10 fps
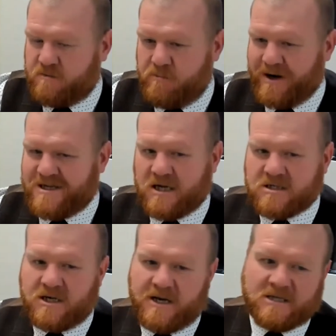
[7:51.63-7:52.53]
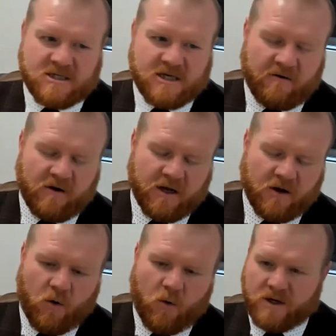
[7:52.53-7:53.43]
but it doesn't necessarily
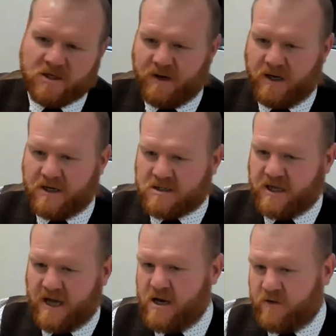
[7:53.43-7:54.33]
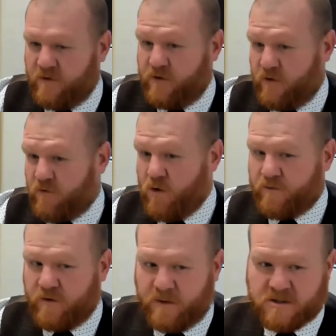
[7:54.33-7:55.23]
always mean it's the end of the road
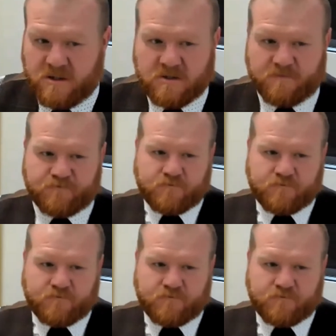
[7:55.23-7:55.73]
for the business.